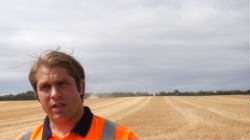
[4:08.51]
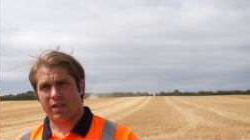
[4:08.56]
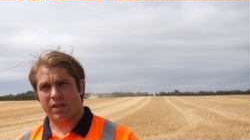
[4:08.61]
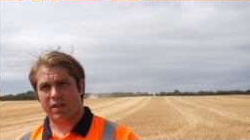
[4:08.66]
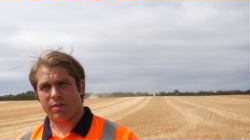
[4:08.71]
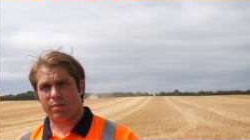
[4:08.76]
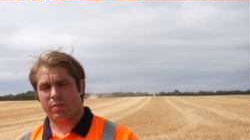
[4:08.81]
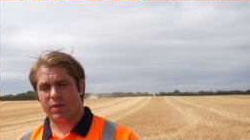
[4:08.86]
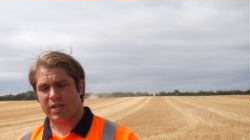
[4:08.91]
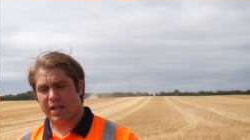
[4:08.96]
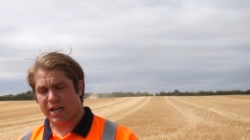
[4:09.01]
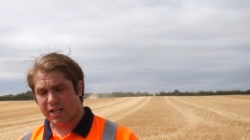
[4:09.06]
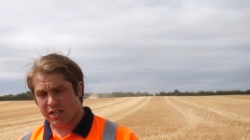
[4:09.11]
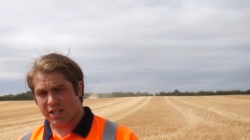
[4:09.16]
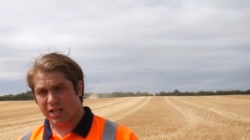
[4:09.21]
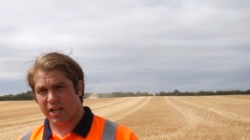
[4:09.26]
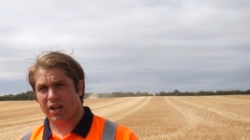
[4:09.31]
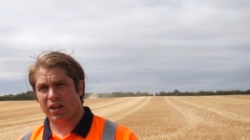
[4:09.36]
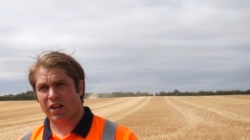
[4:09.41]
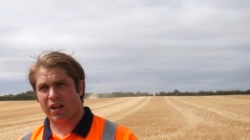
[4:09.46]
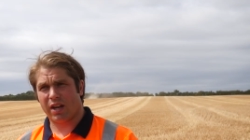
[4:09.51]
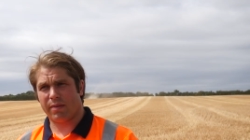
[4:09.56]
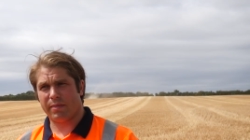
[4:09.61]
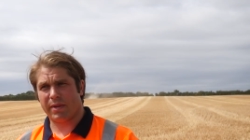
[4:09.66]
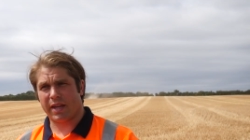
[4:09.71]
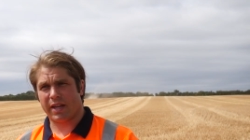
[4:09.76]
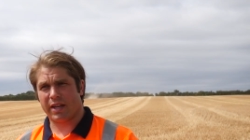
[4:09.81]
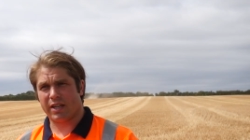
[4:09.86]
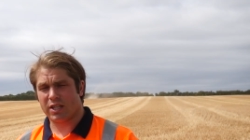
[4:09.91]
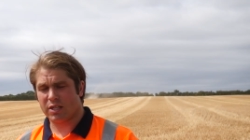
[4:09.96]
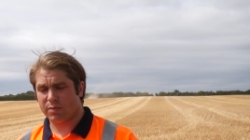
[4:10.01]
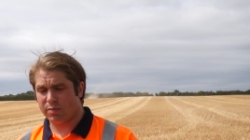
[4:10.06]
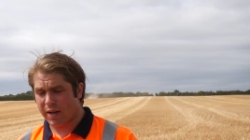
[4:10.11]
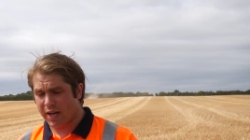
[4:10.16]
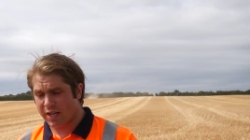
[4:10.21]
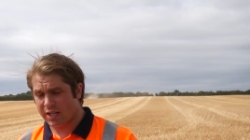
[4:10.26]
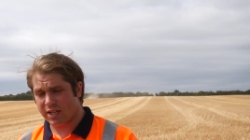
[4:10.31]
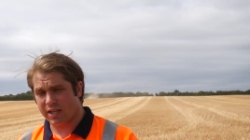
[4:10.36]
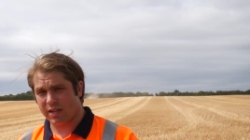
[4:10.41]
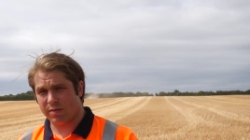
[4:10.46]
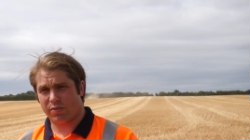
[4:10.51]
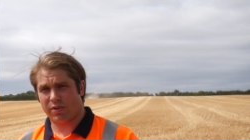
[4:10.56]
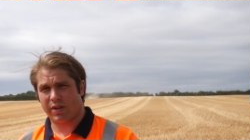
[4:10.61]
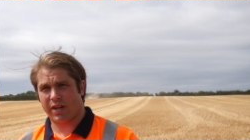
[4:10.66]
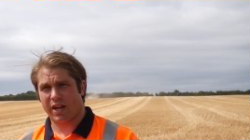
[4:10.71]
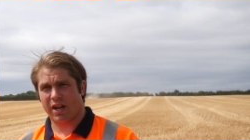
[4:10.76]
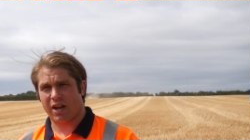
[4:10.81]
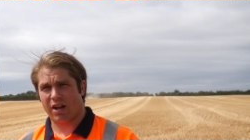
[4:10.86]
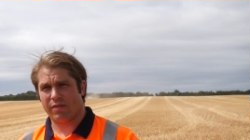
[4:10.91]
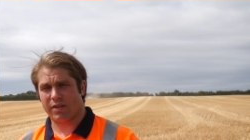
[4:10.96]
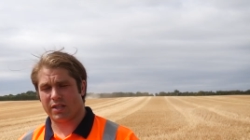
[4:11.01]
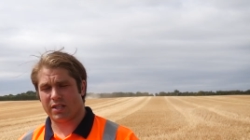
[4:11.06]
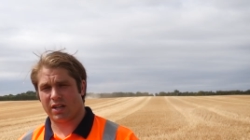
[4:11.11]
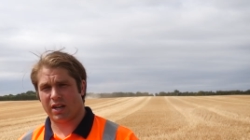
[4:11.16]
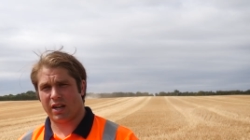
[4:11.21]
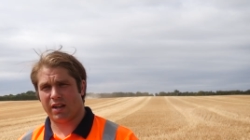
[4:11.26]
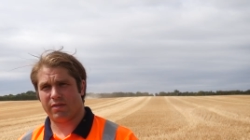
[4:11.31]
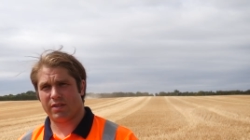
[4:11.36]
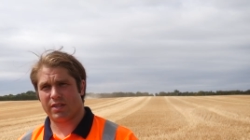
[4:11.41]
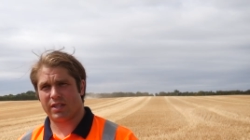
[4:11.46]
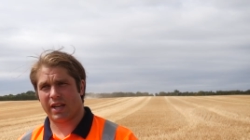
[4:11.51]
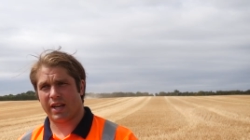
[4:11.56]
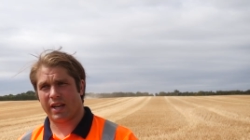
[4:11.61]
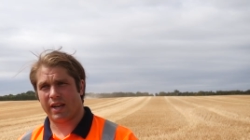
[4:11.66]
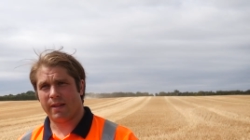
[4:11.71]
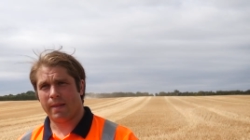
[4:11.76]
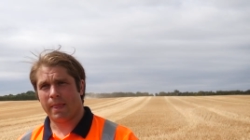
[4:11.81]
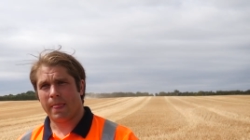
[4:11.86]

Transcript: that potentially are coming in, especially pre-harvest glyphosate.